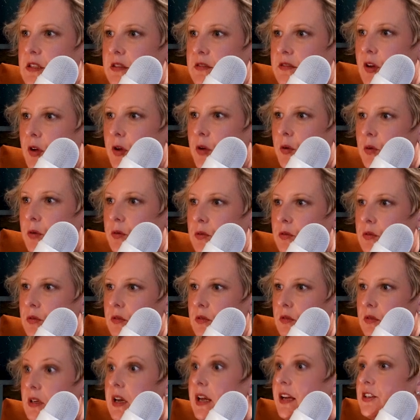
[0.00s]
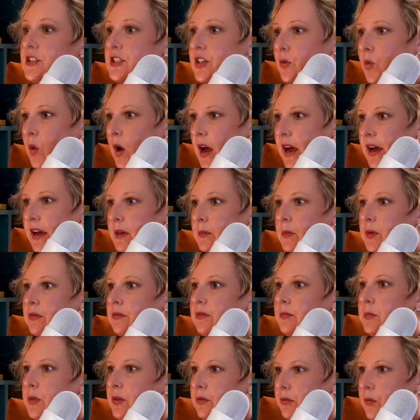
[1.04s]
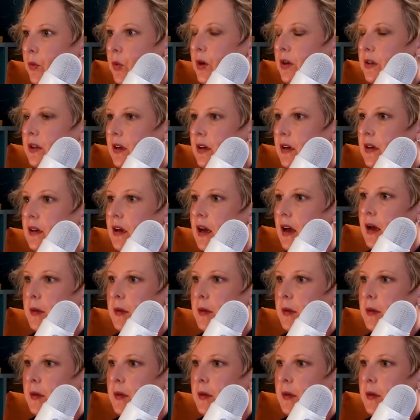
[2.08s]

to vote nationwide, before the